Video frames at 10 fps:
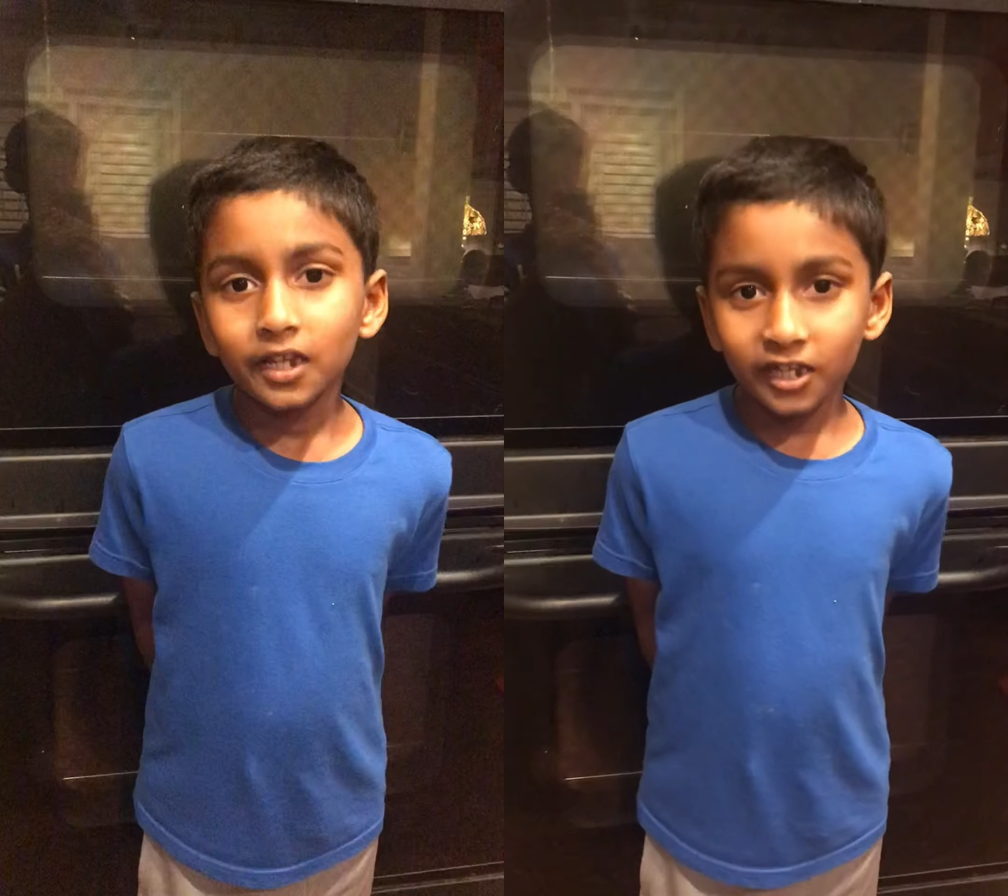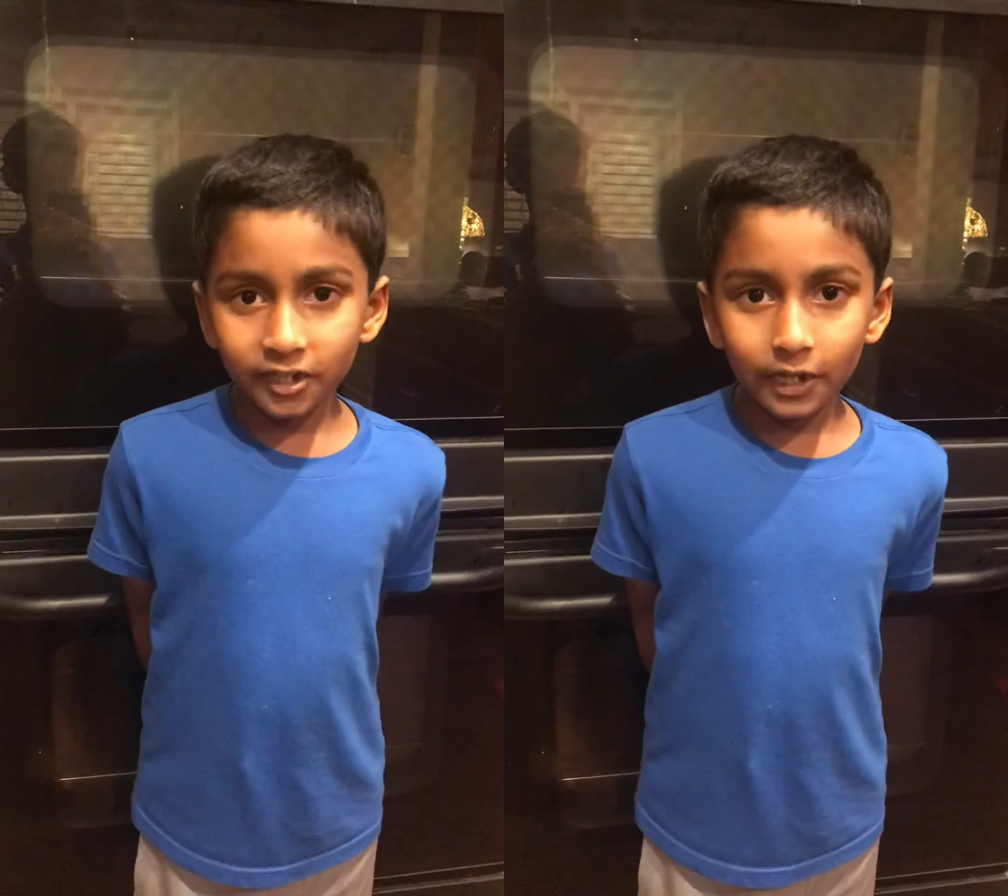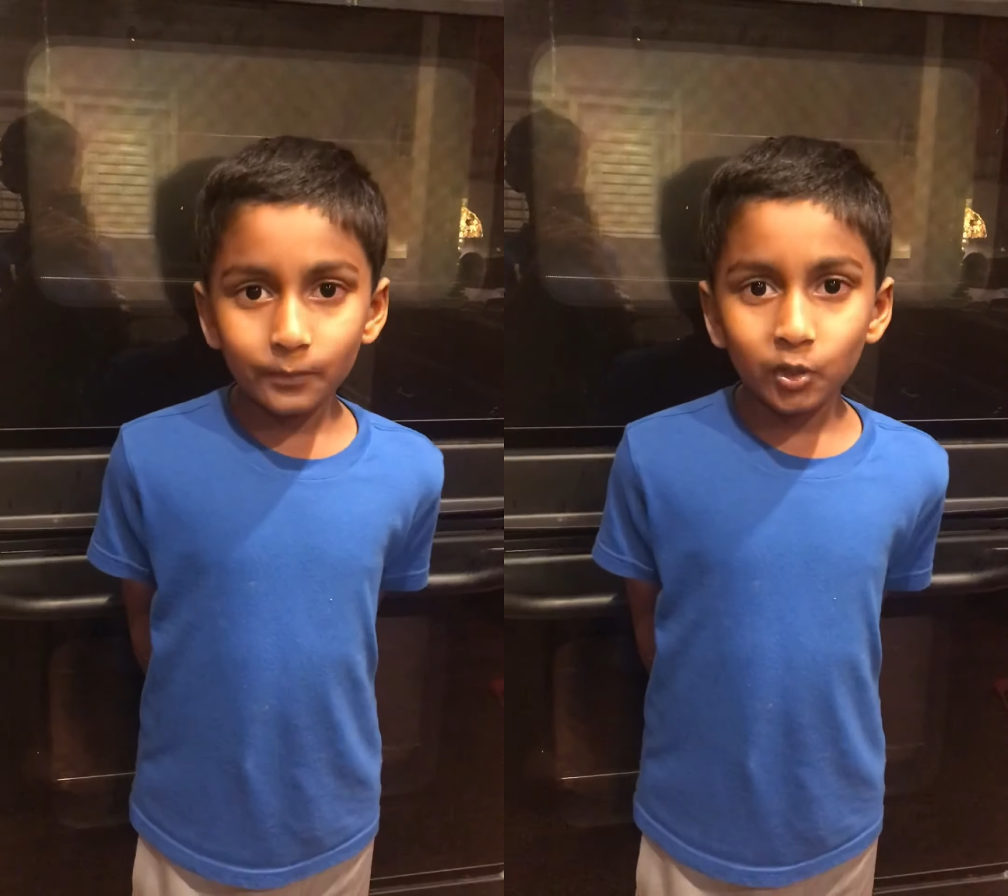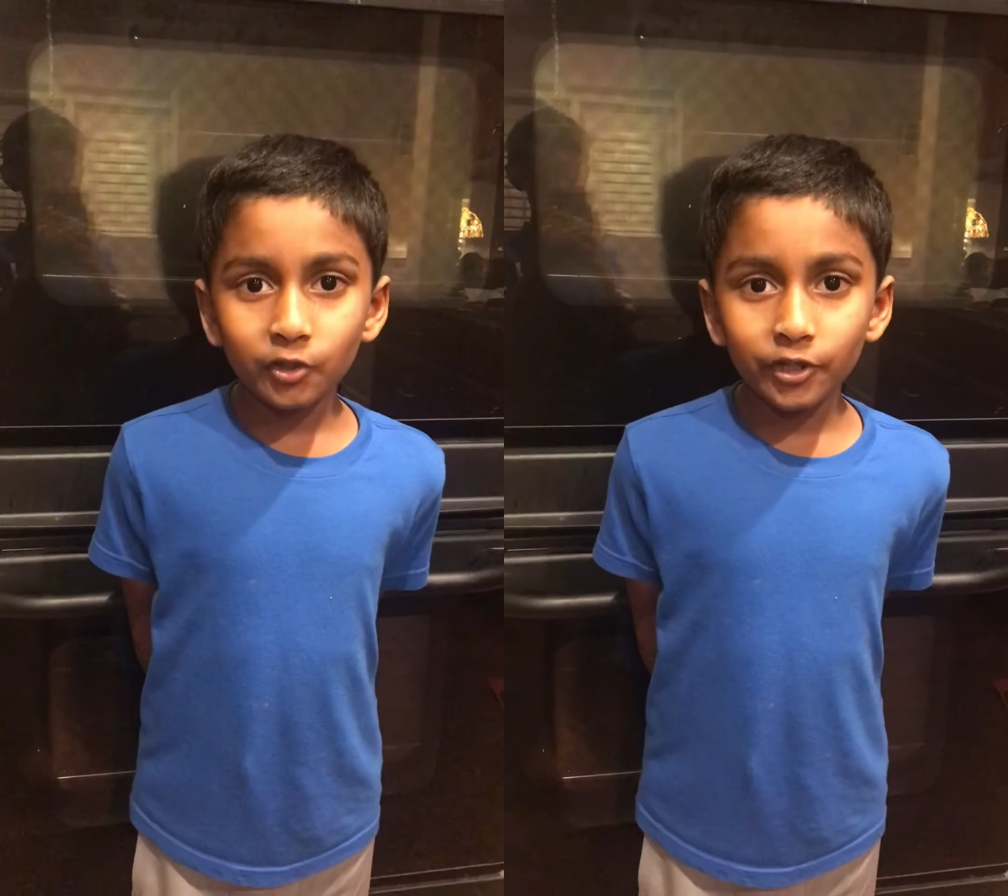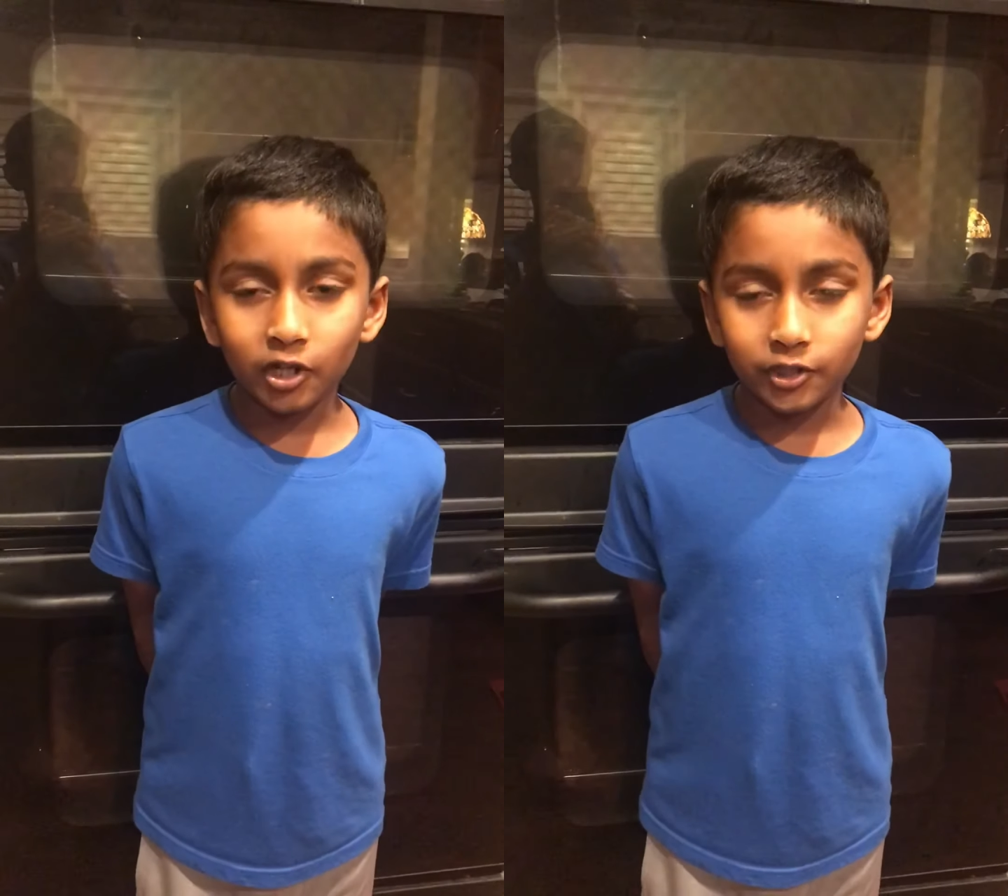And I'm
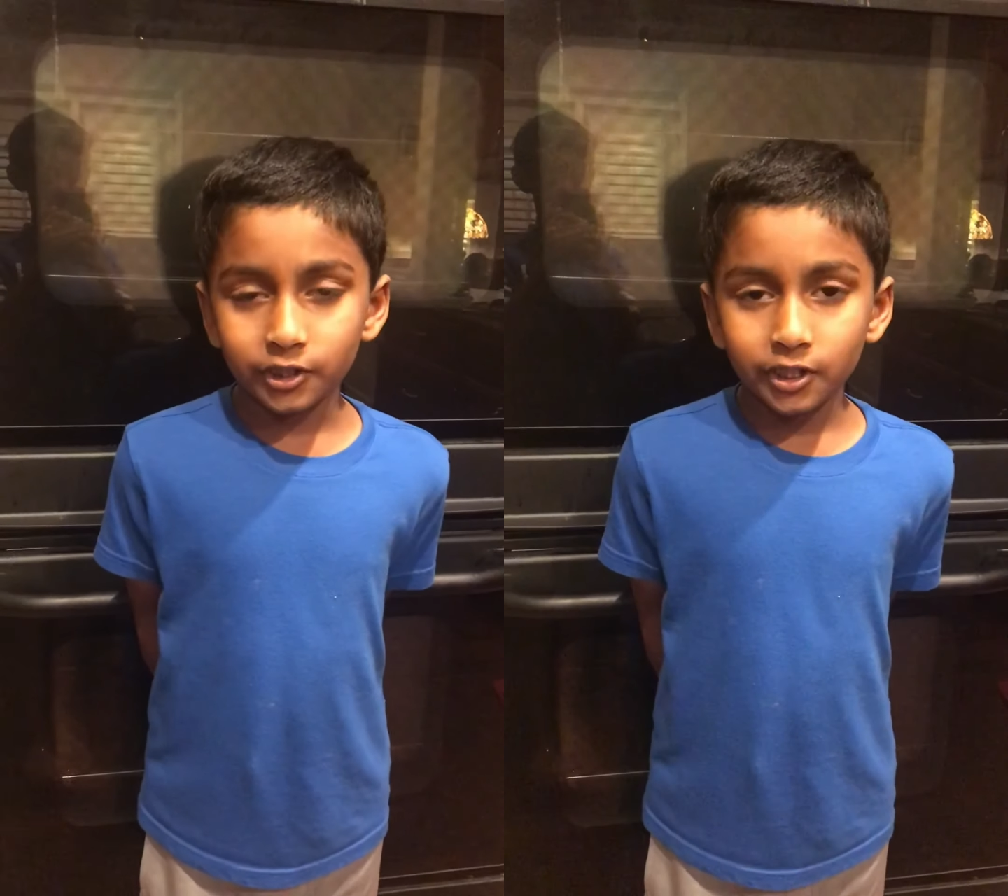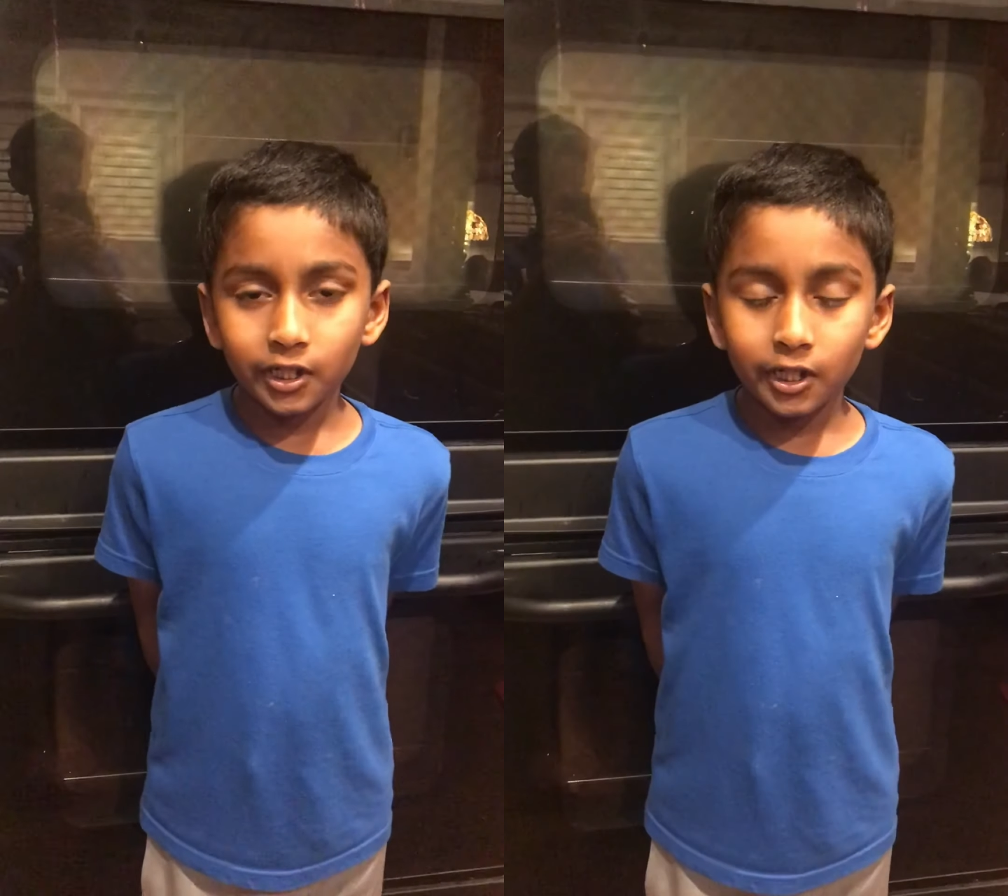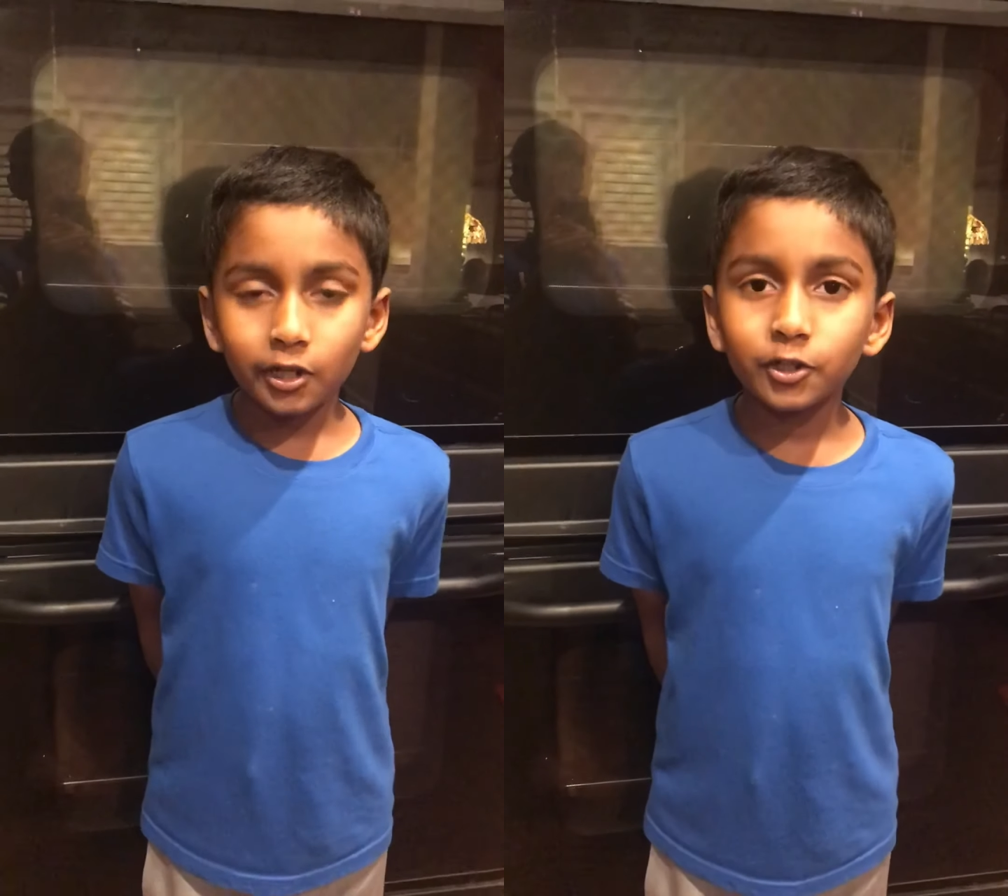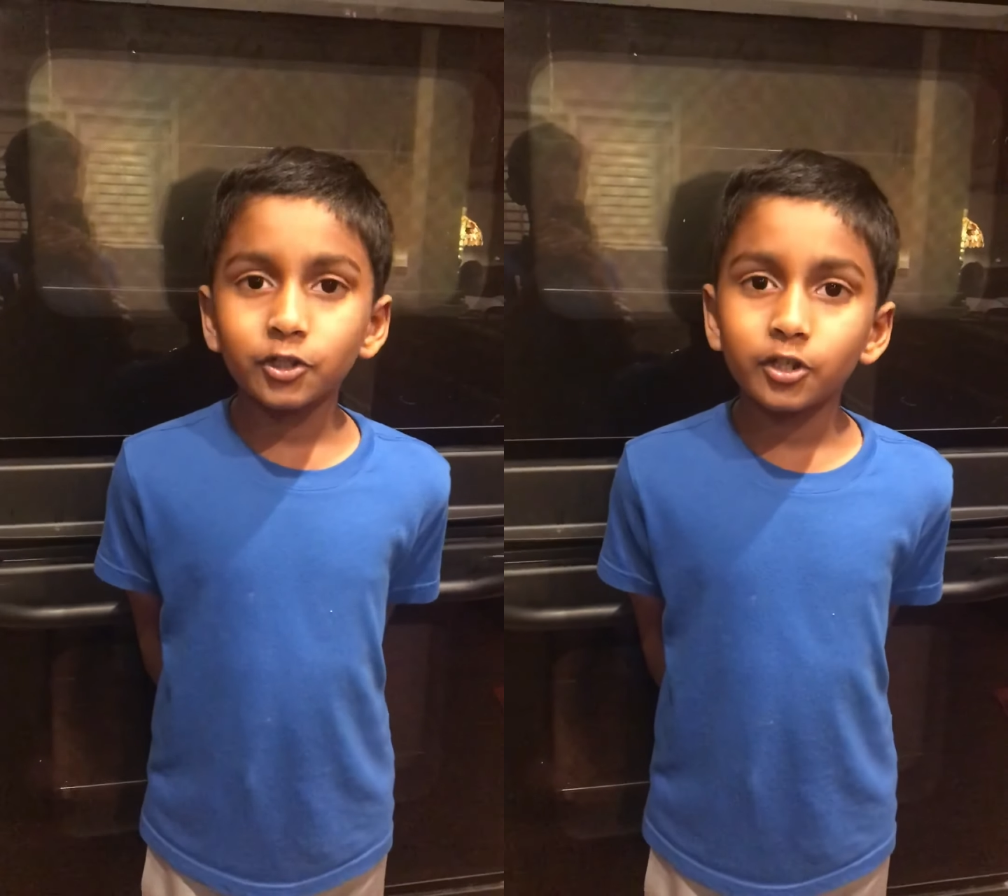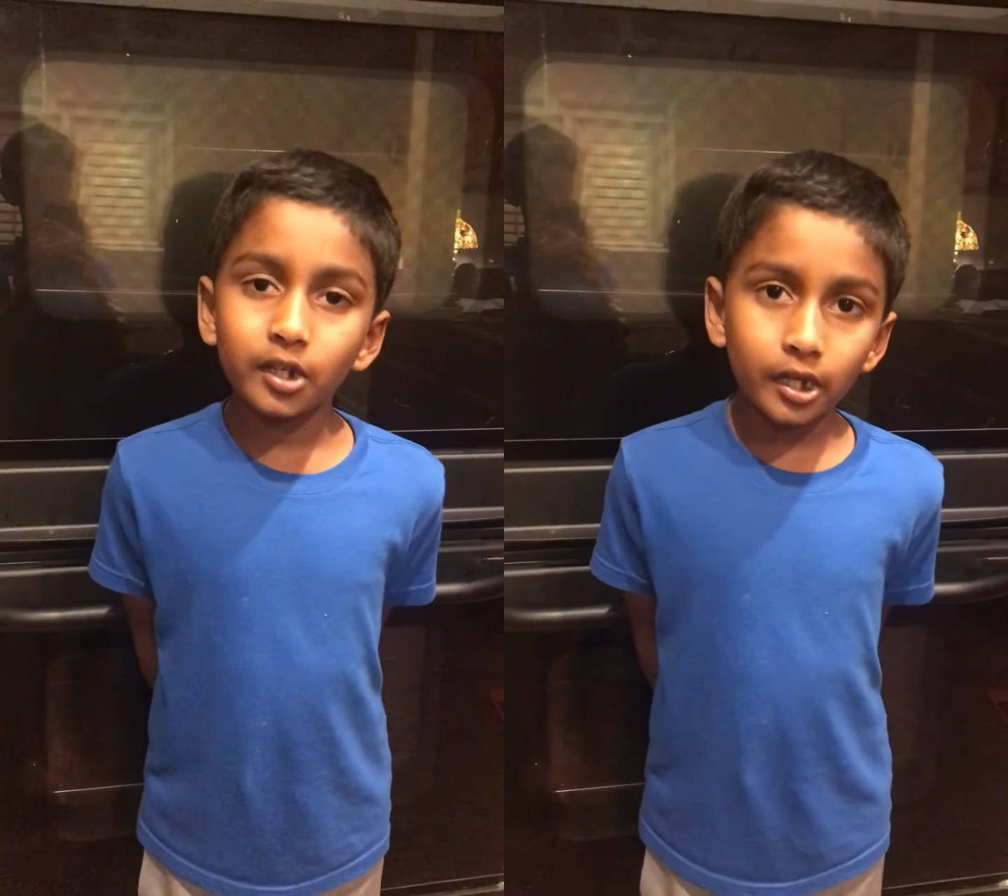Aaryansh. And
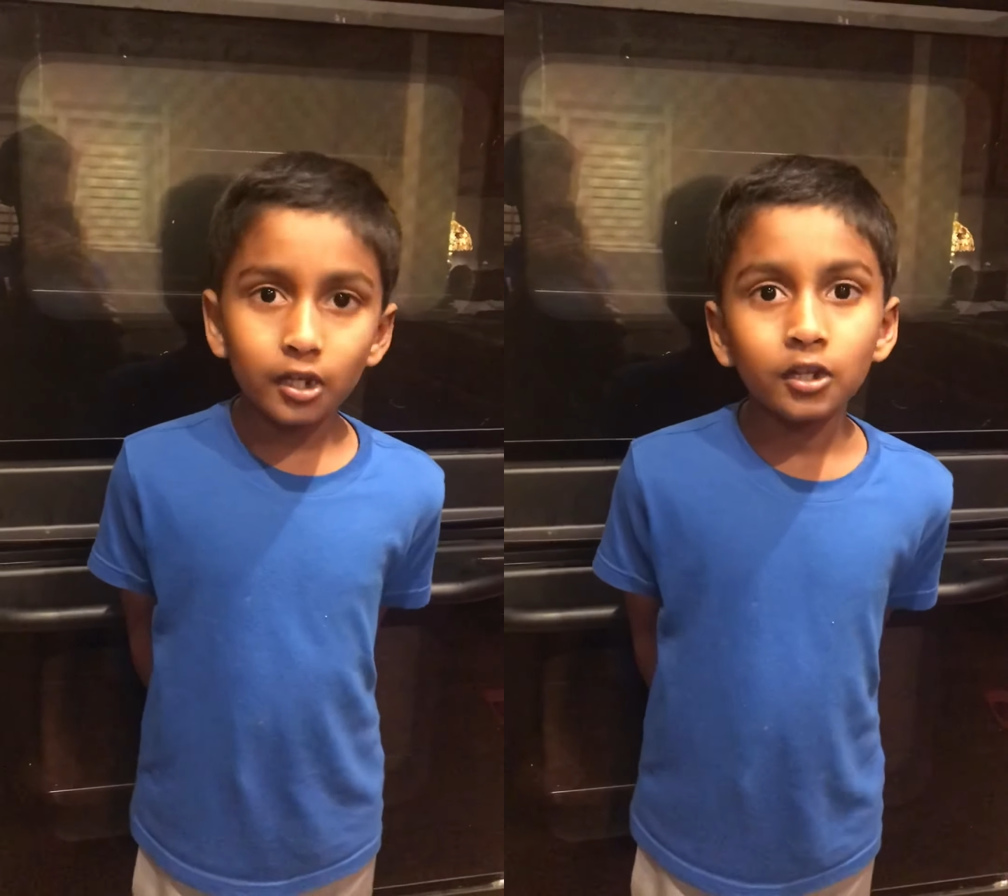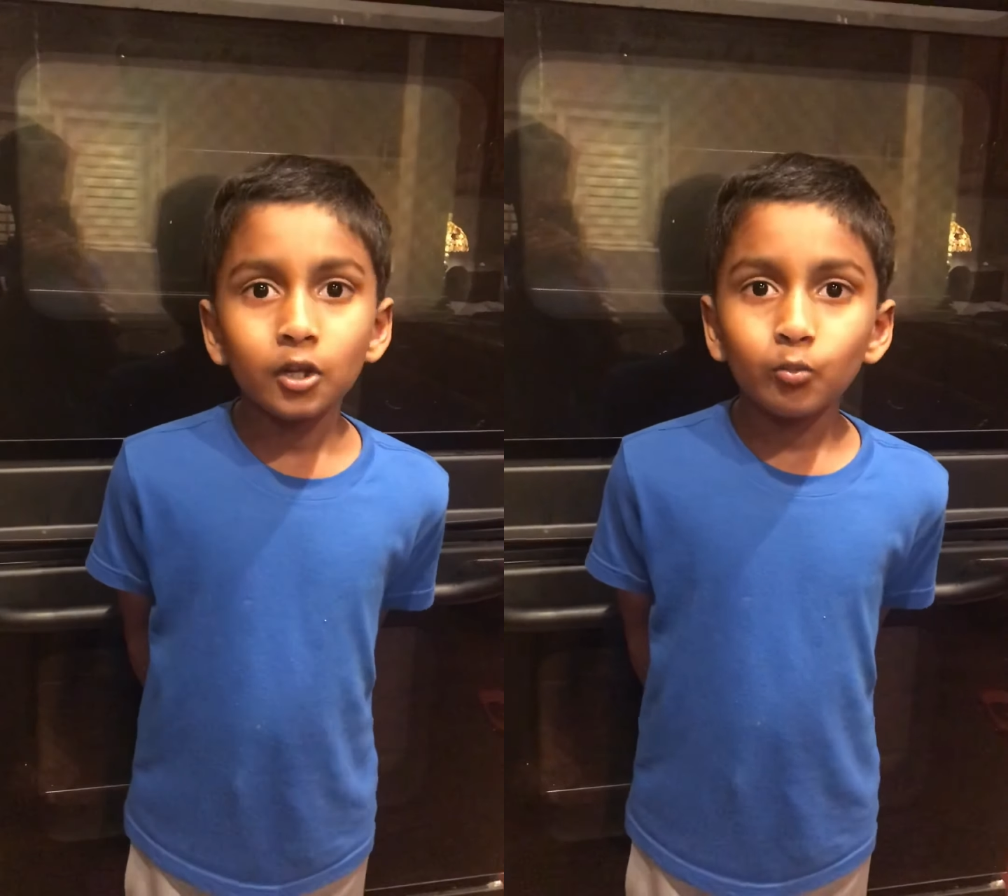today